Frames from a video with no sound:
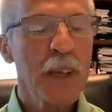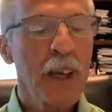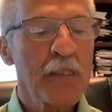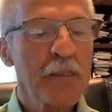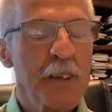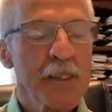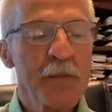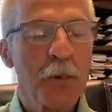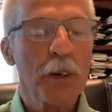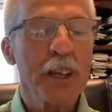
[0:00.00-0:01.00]
in verse
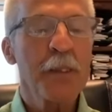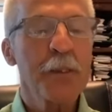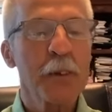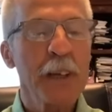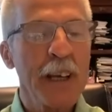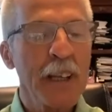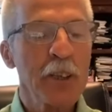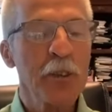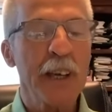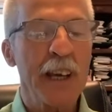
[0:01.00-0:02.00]
43,
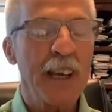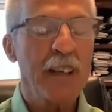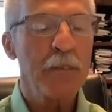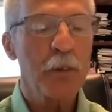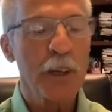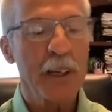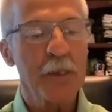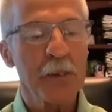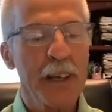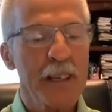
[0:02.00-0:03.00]
Luke 8
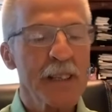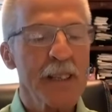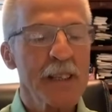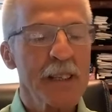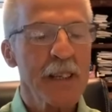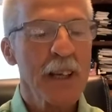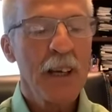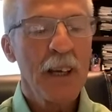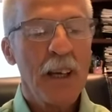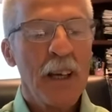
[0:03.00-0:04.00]
43, it says,
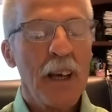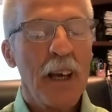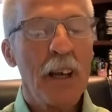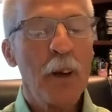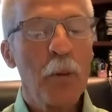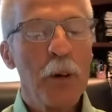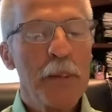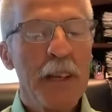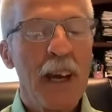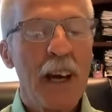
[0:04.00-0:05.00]
And a
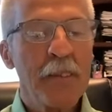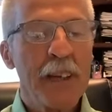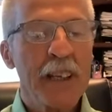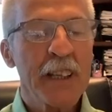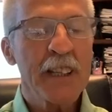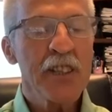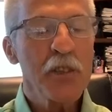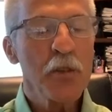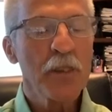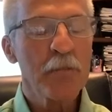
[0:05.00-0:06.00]
woman having an
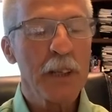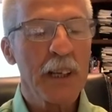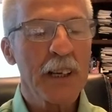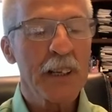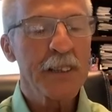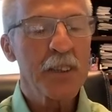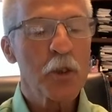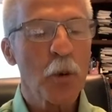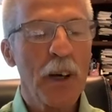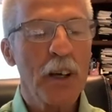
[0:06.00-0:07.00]
issue of blood
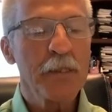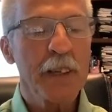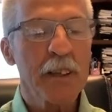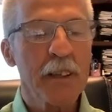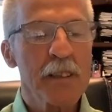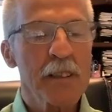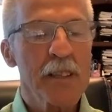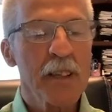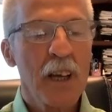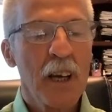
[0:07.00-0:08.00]
12
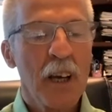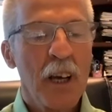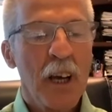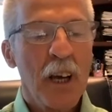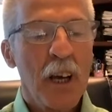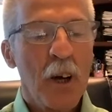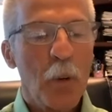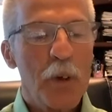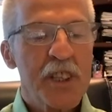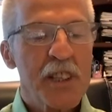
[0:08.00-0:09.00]
years,
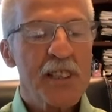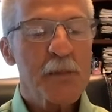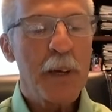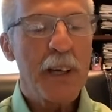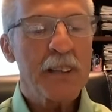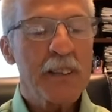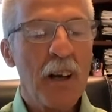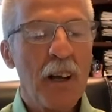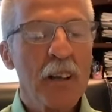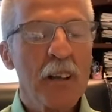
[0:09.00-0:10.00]
which had spent
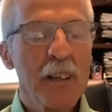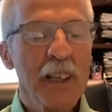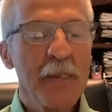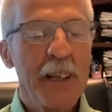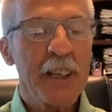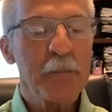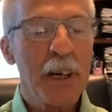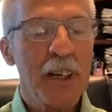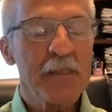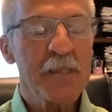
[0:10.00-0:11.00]
all her living
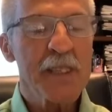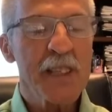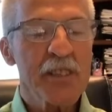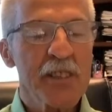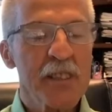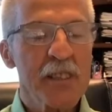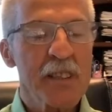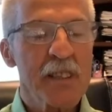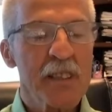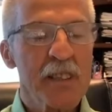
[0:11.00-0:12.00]
upon
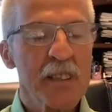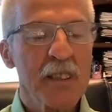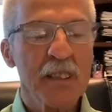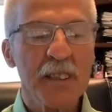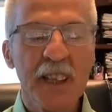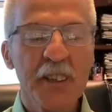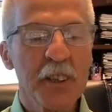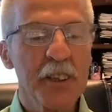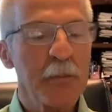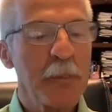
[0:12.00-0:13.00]
physicians, neither
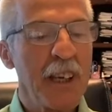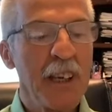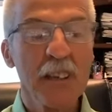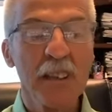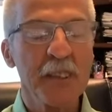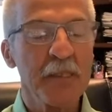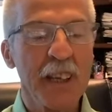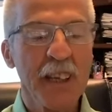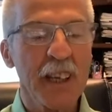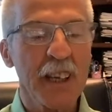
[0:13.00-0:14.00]
could be healed of
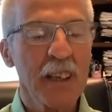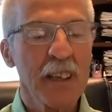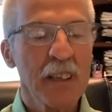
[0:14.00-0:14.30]
any